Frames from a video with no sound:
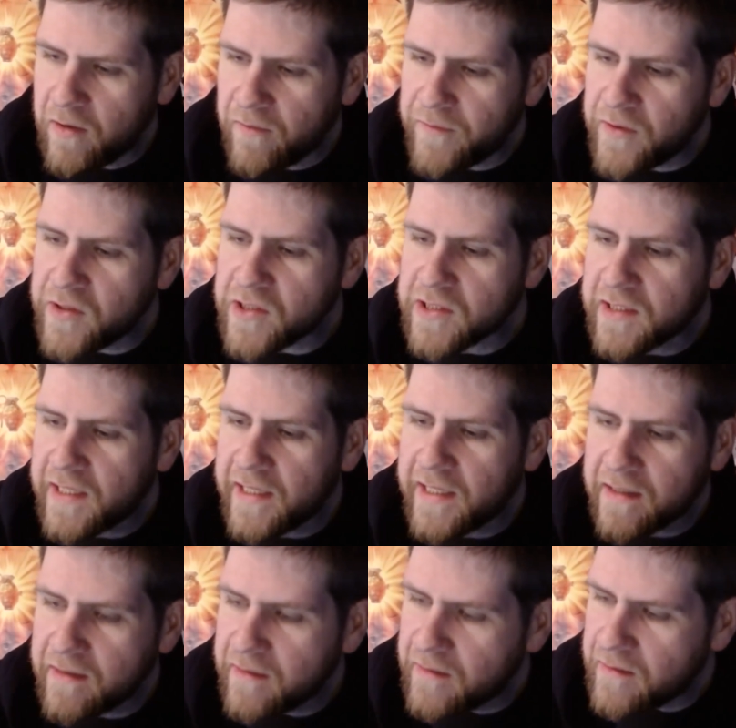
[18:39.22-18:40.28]
If you just
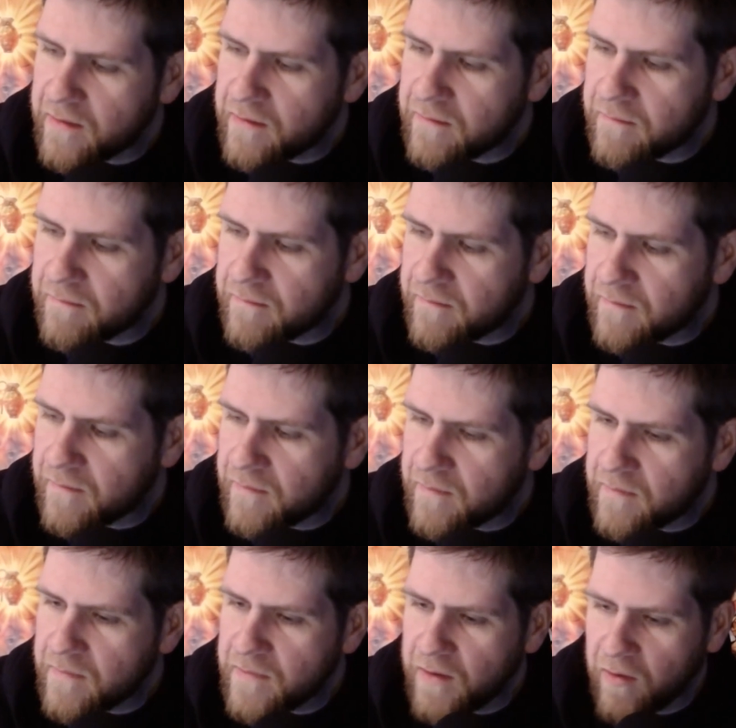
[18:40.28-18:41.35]
like,
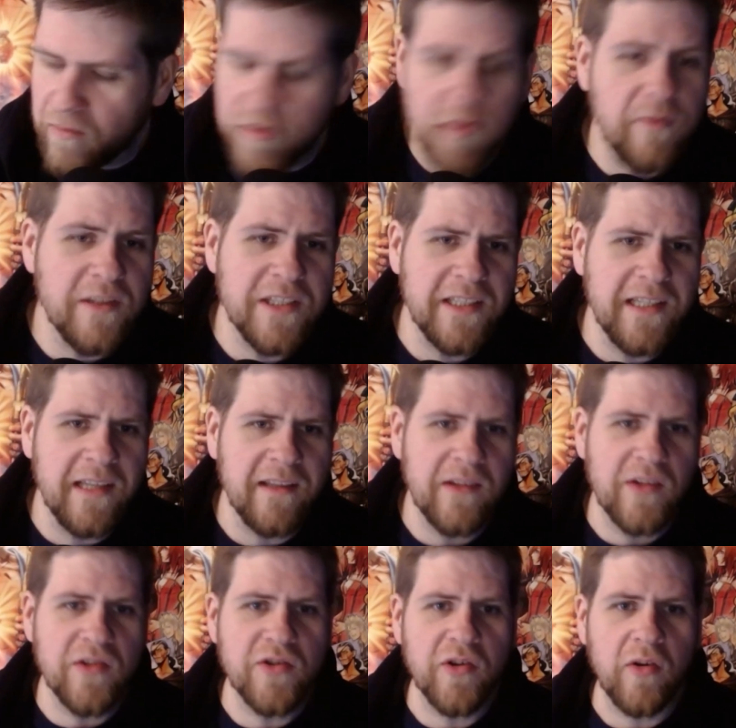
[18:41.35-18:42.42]
don't just get the
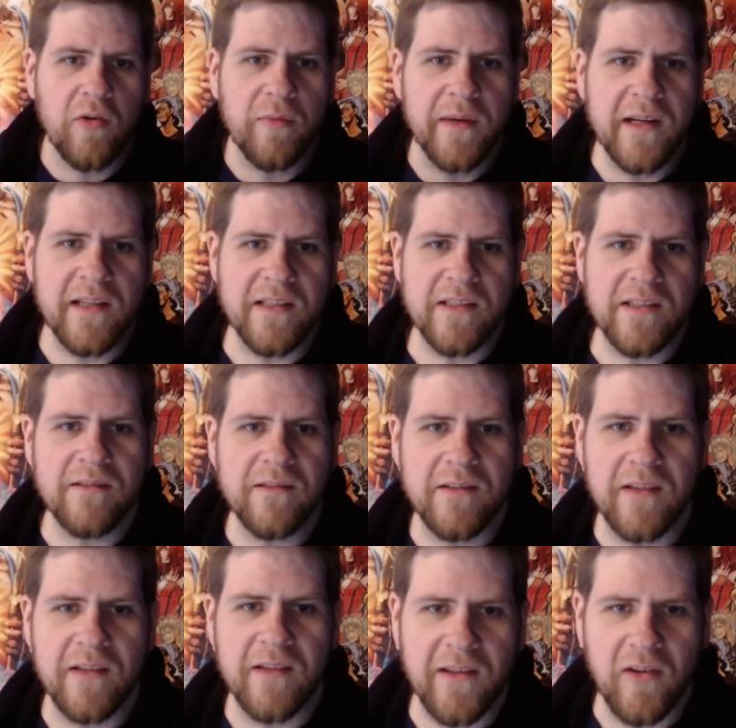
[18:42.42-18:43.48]
controller because
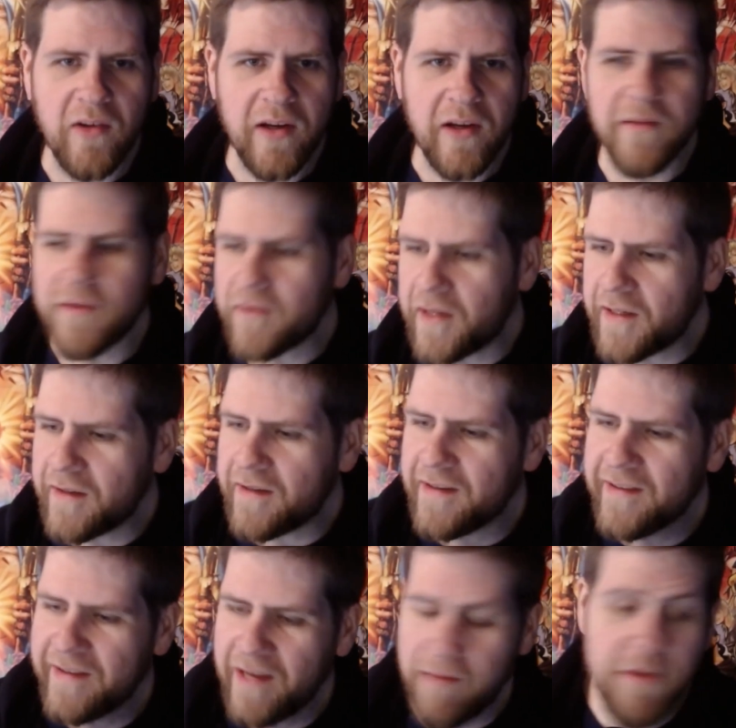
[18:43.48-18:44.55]
you like the look of it, right?
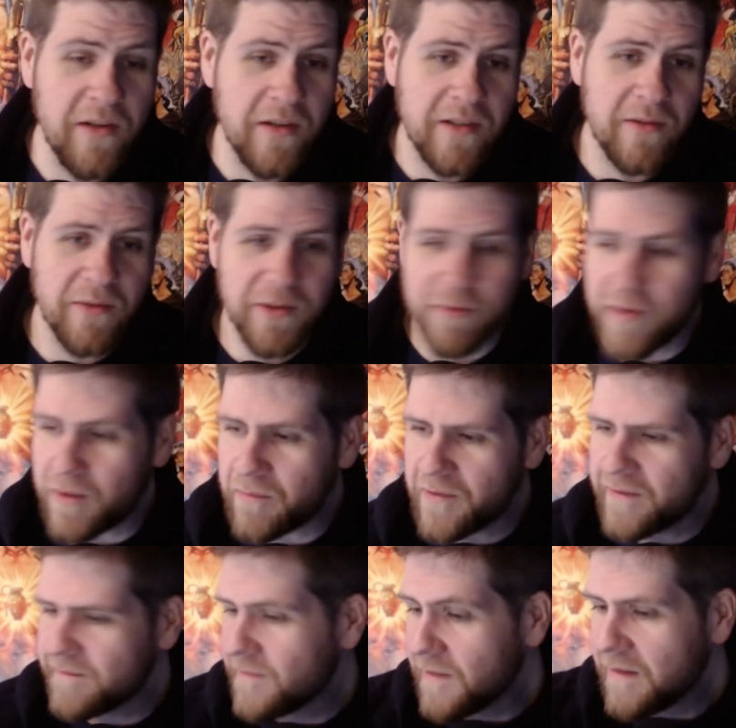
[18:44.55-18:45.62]
I mean, you can do what you want,
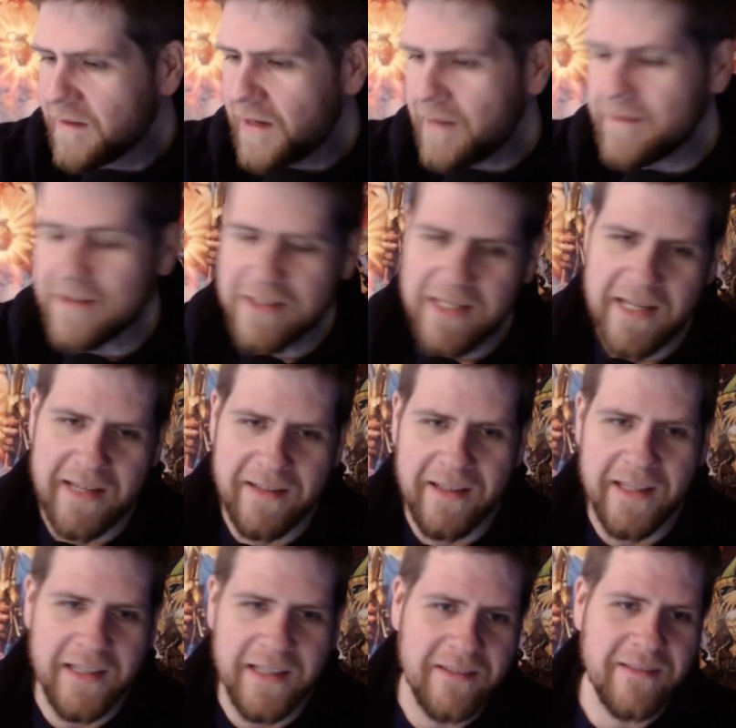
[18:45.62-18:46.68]
but I'm just saying,
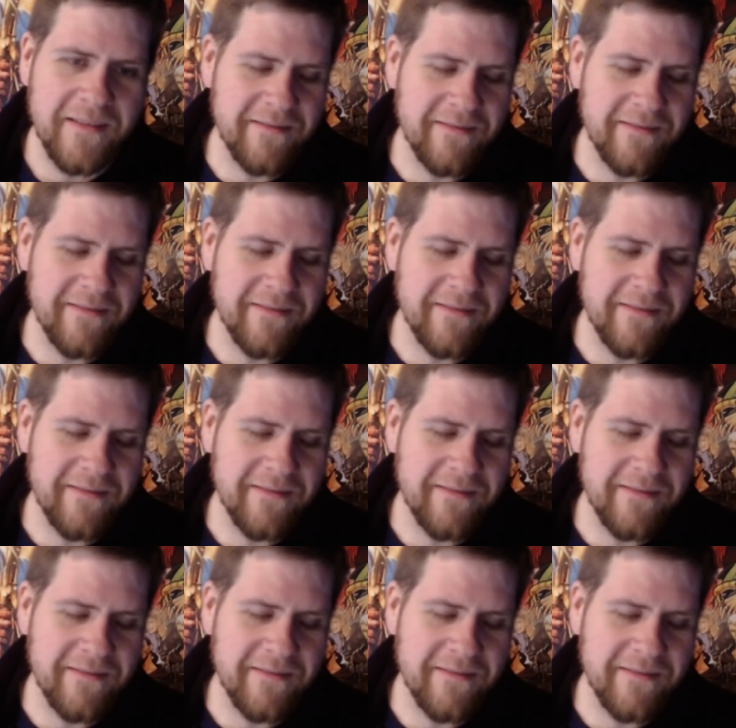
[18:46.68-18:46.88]
like,